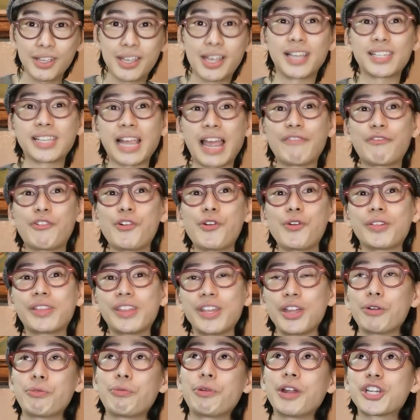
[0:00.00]
because I've
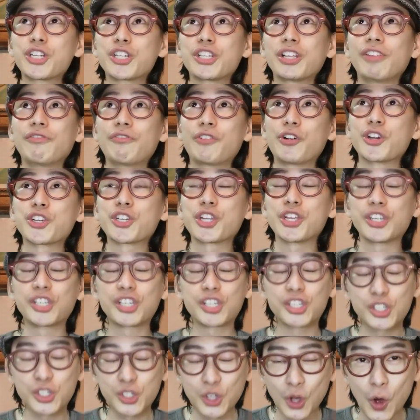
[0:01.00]
heard the original
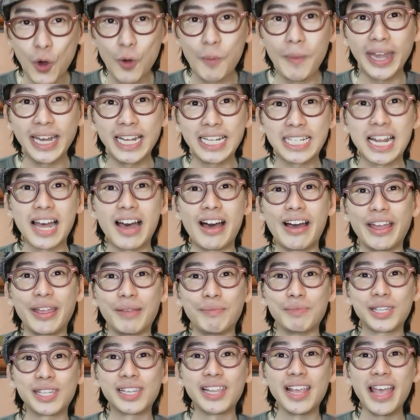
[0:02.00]
version so many
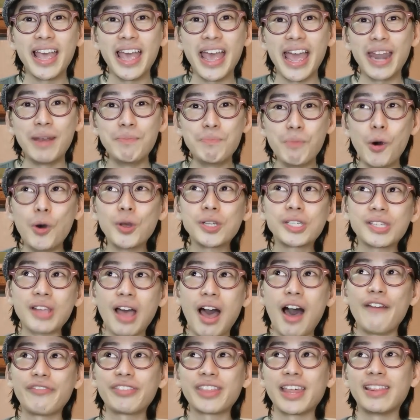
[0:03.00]
times, and
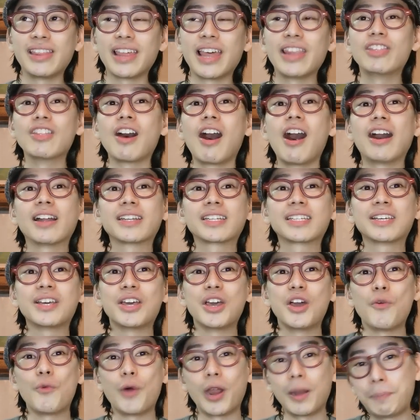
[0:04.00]
most often than not,